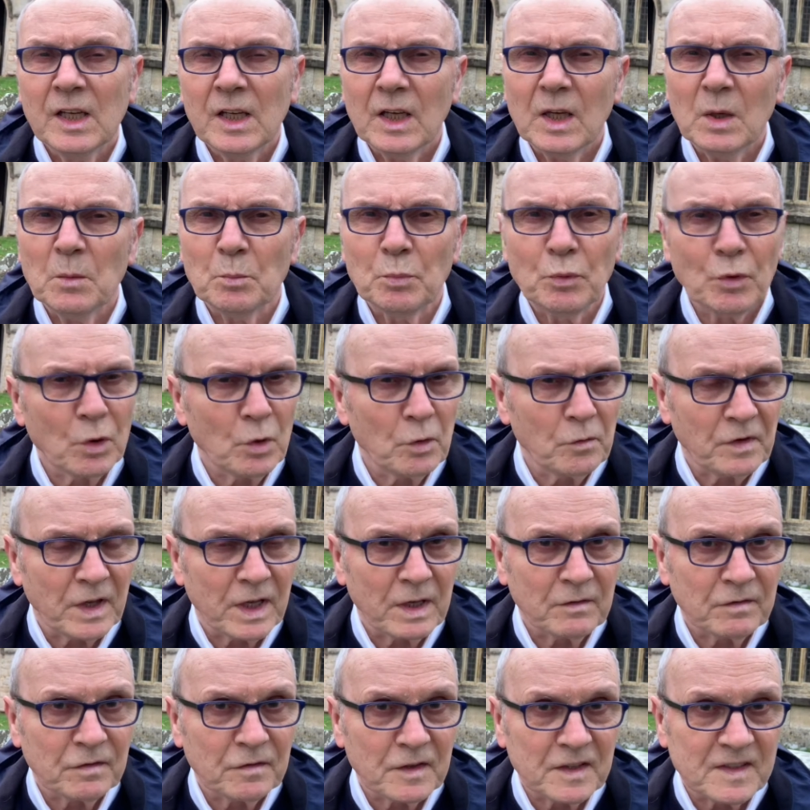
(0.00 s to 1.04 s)

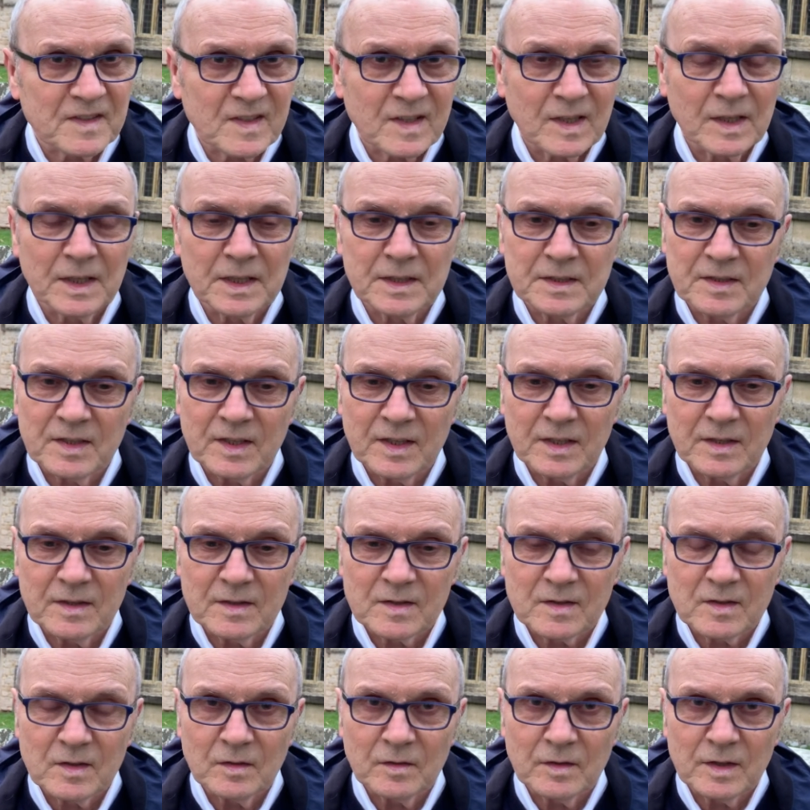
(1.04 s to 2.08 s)
improving
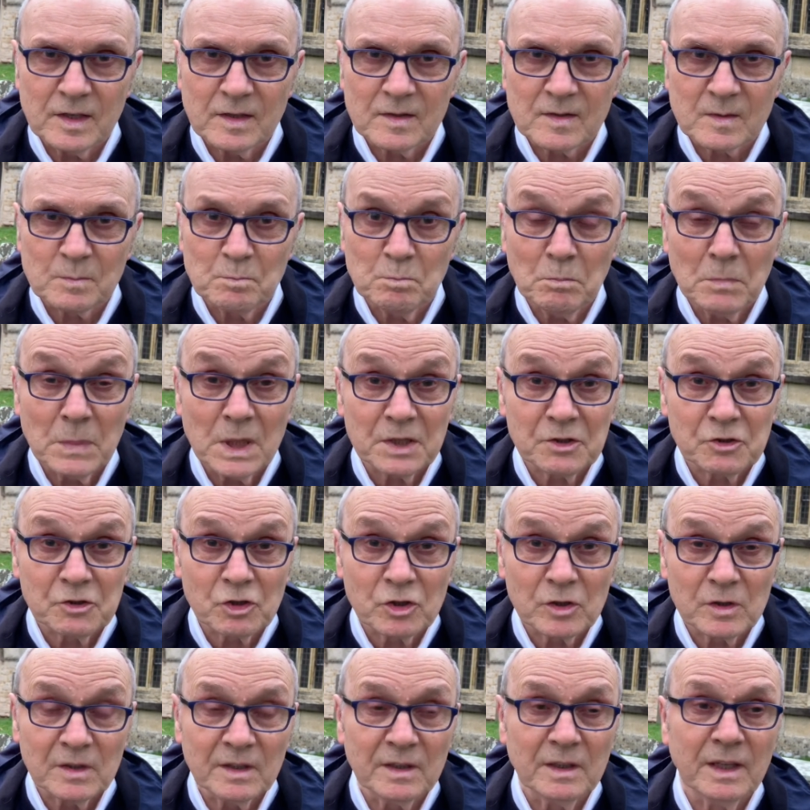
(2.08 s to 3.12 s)
facilities at this
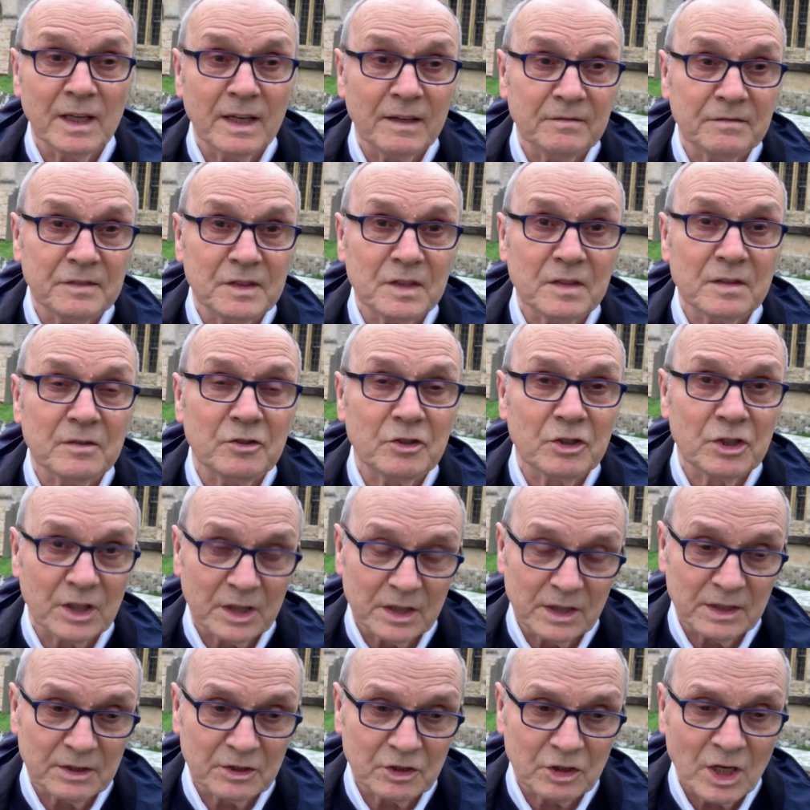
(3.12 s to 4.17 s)
much loved
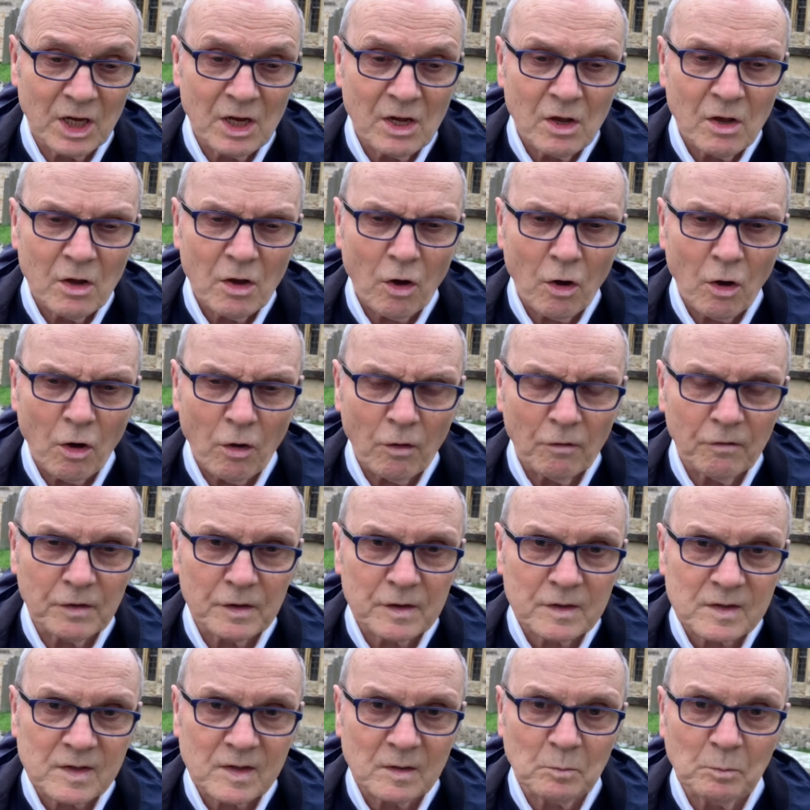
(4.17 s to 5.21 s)
church of
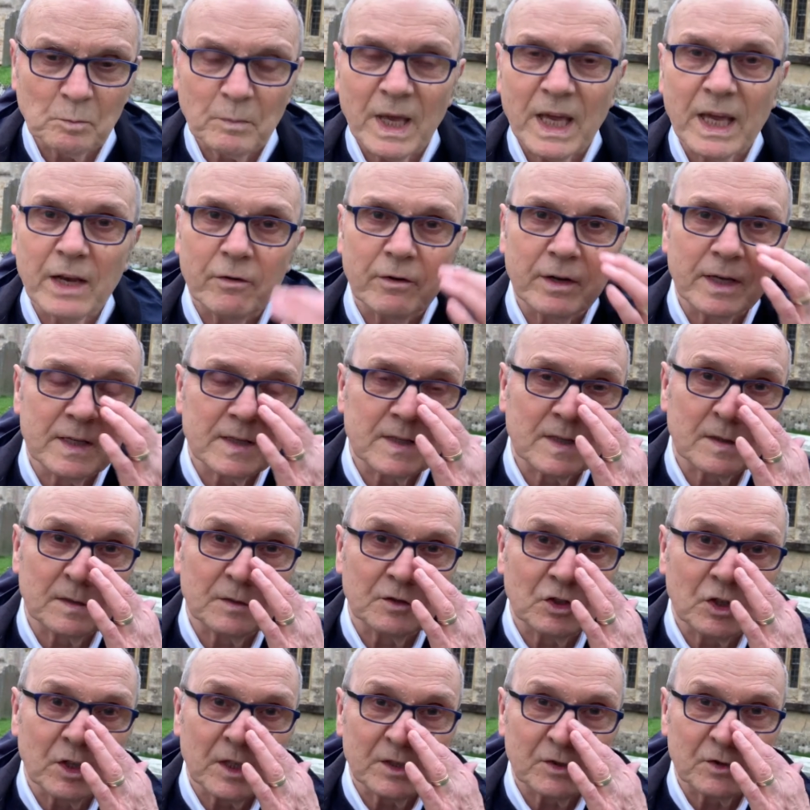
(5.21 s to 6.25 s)
St Mary's. The
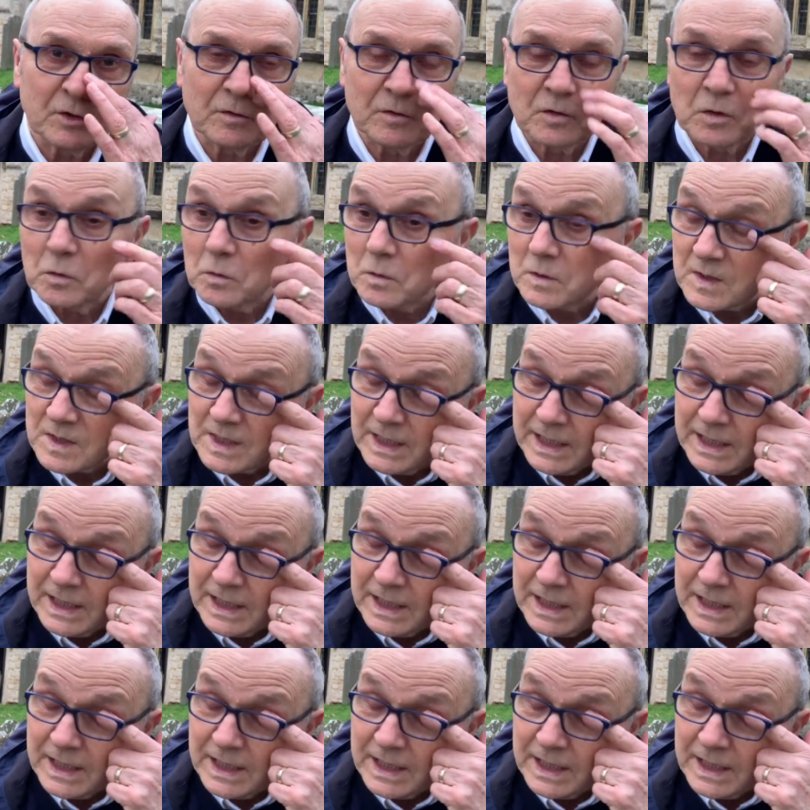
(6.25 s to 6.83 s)
church, of course,